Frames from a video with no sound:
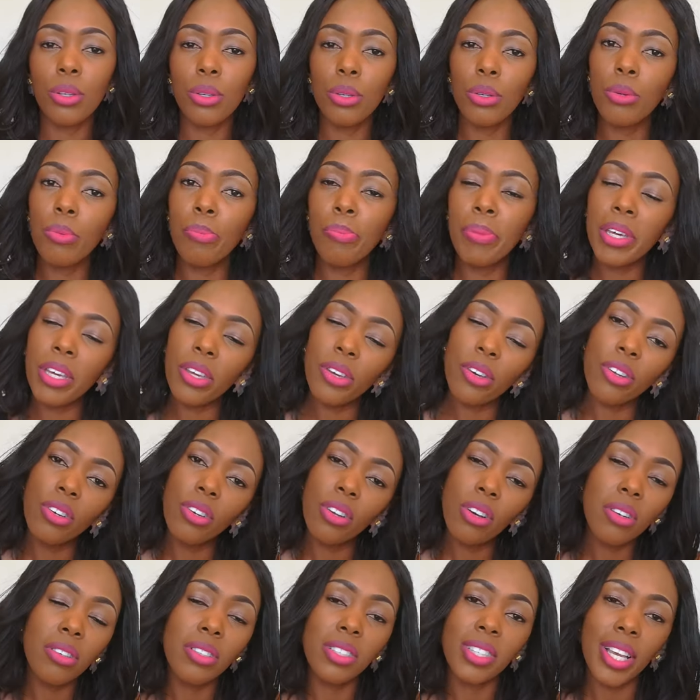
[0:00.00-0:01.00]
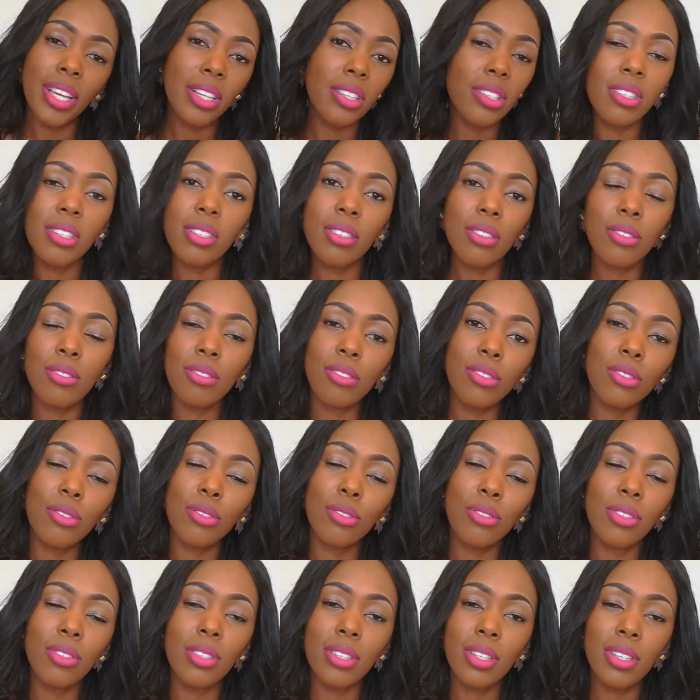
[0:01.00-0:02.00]
you pick your nose, I didn't know
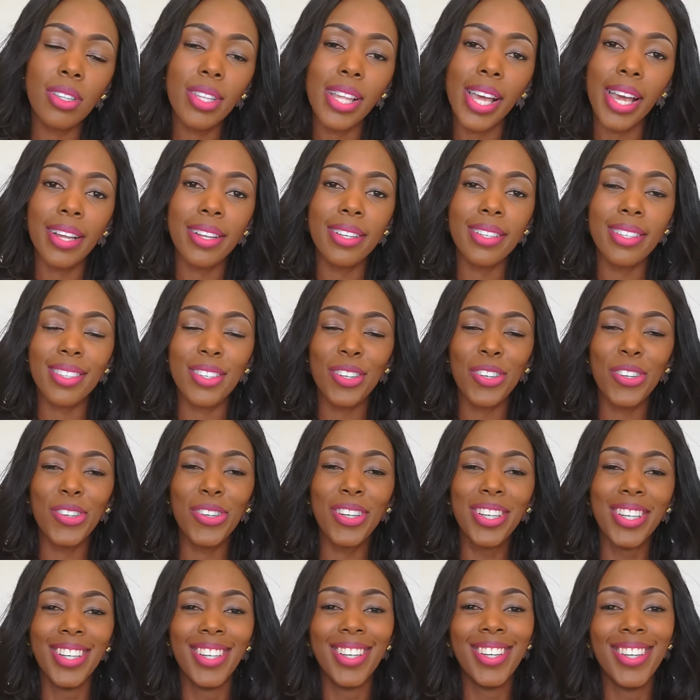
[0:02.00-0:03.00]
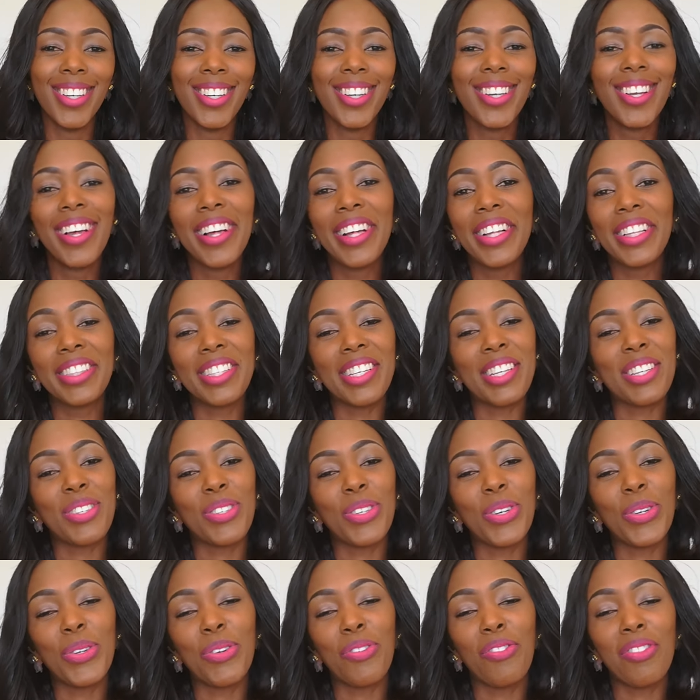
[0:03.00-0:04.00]
you did that, you know, that
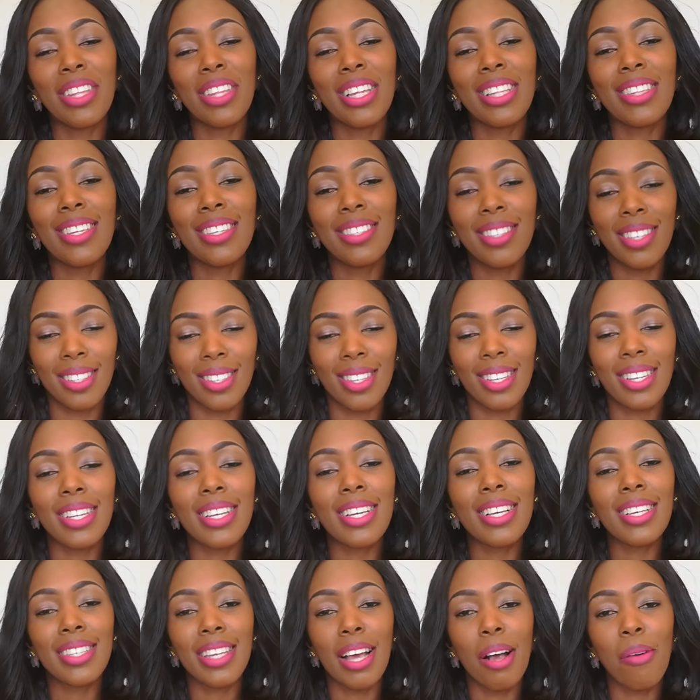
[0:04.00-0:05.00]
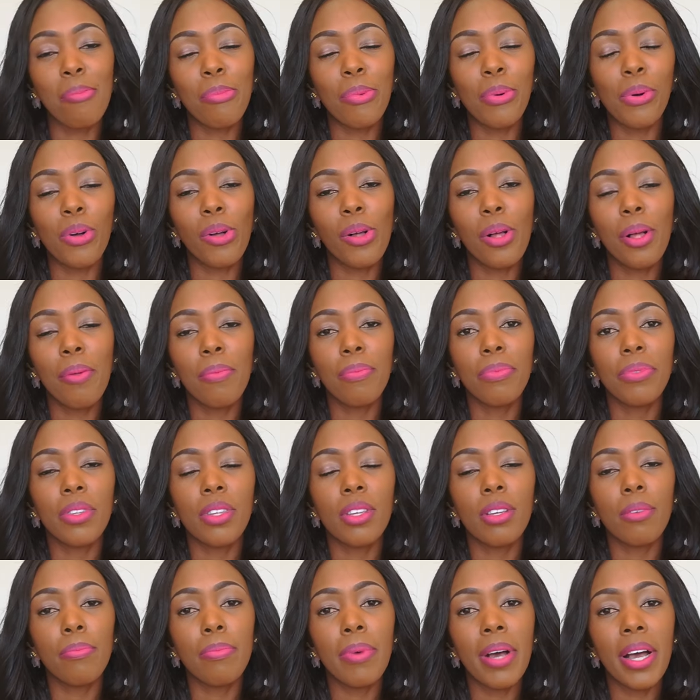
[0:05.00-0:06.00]
sort of thing. This is just an example.
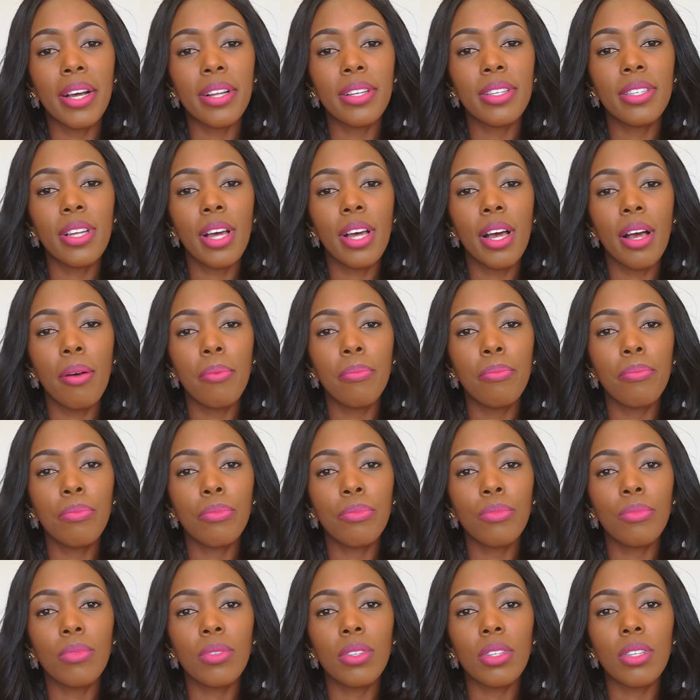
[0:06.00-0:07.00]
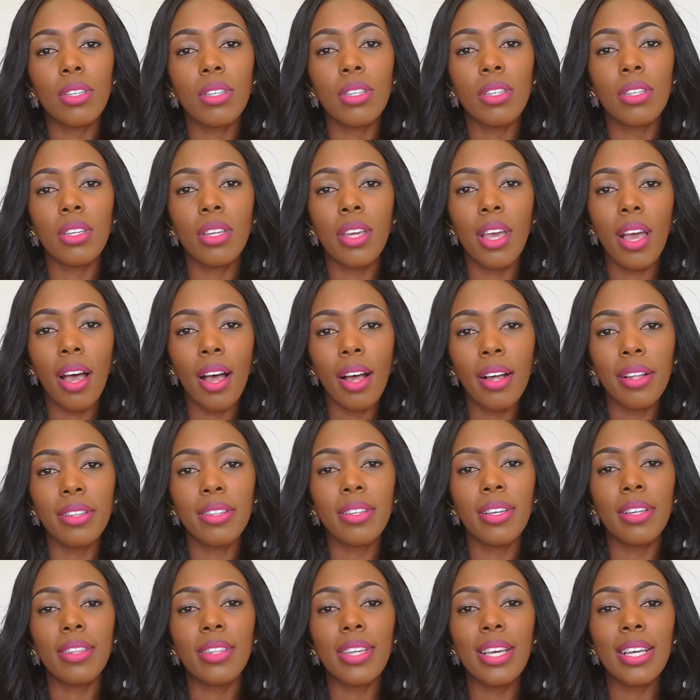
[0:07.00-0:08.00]
But yeah,
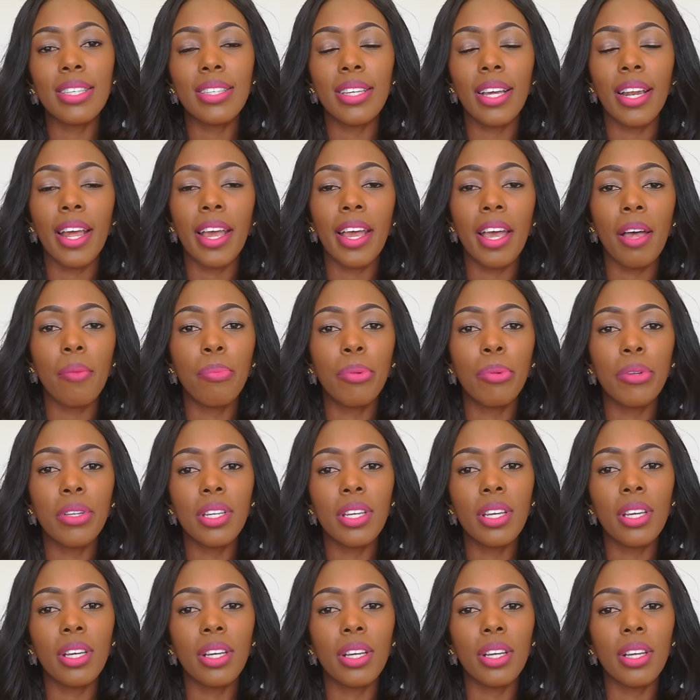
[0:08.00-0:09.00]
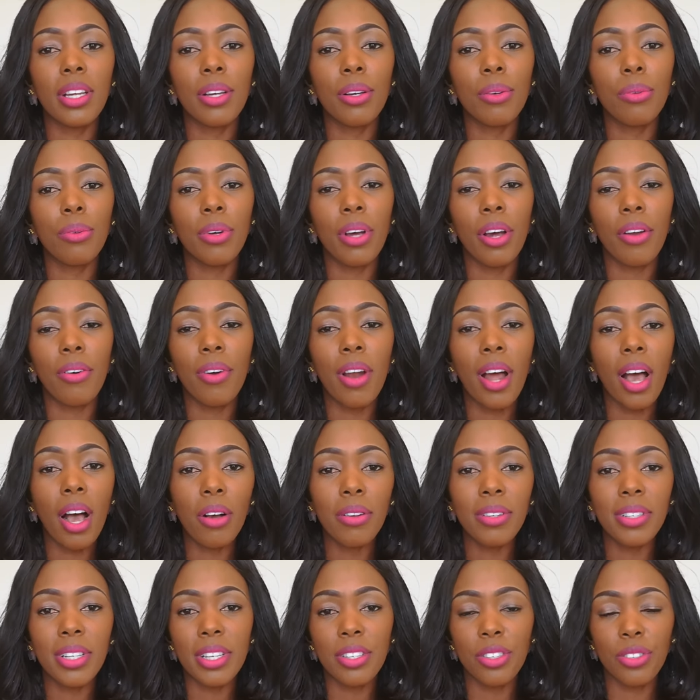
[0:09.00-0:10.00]
there are things that are happening
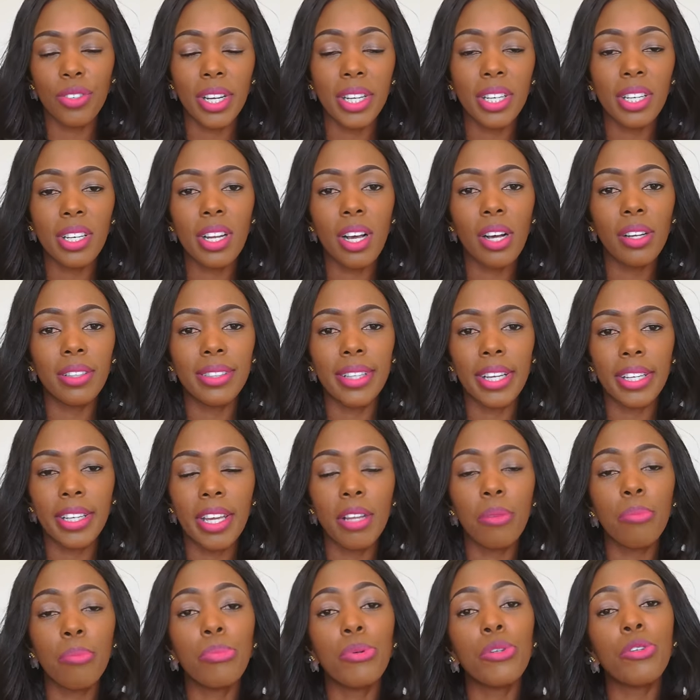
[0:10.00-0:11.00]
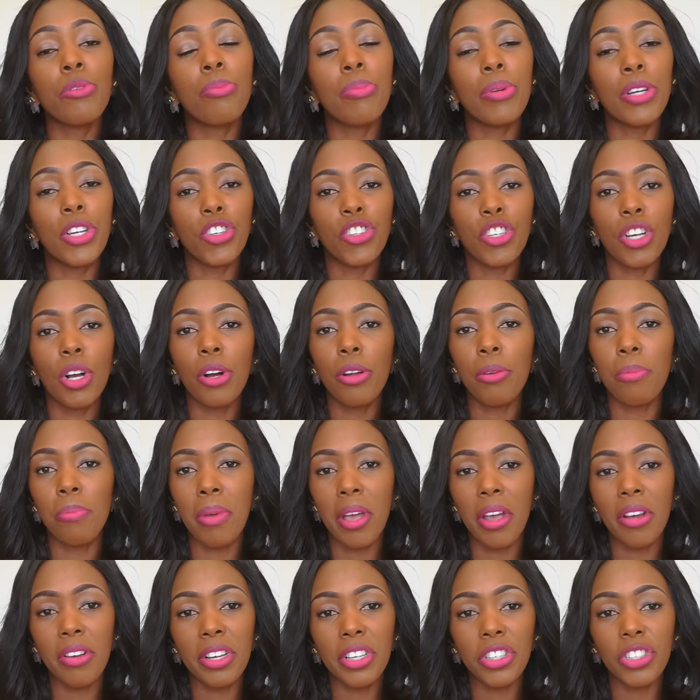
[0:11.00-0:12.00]
around us right now that can put pressure on
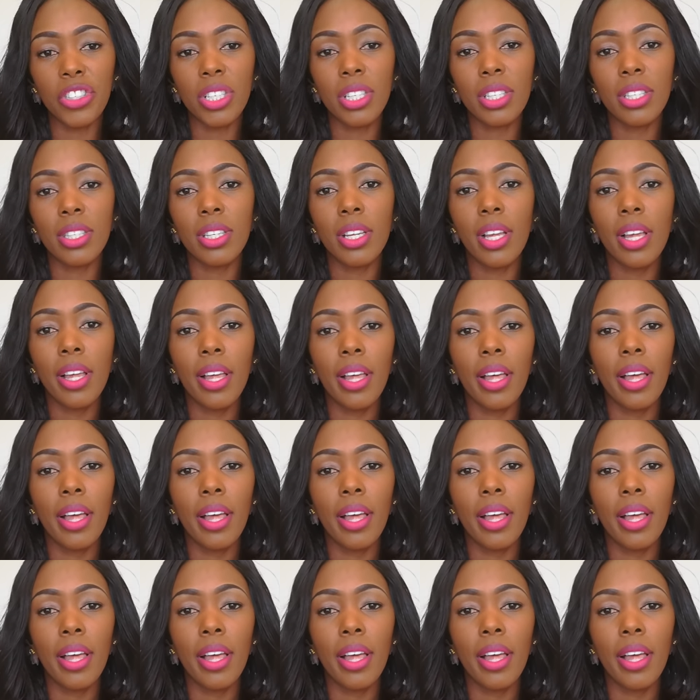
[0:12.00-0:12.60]
marriages.